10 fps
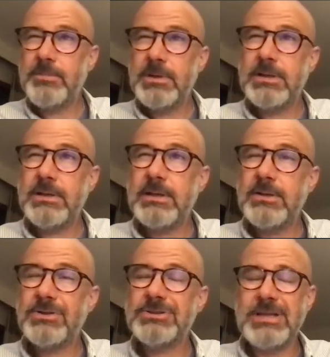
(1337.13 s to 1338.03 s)
it
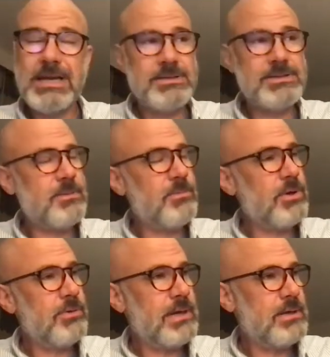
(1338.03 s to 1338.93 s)
looks like somewhere
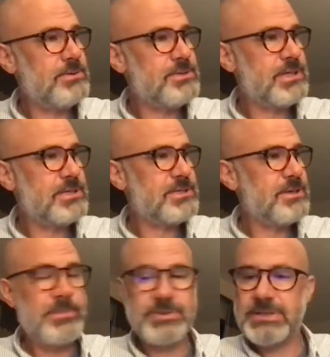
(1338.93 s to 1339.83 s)
around
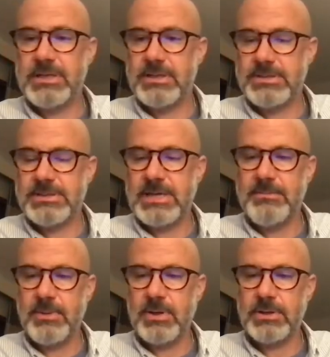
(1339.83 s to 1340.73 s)
60% of the same
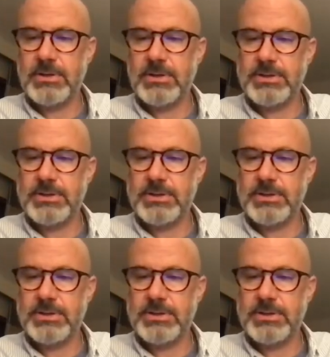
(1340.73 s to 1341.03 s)
markers,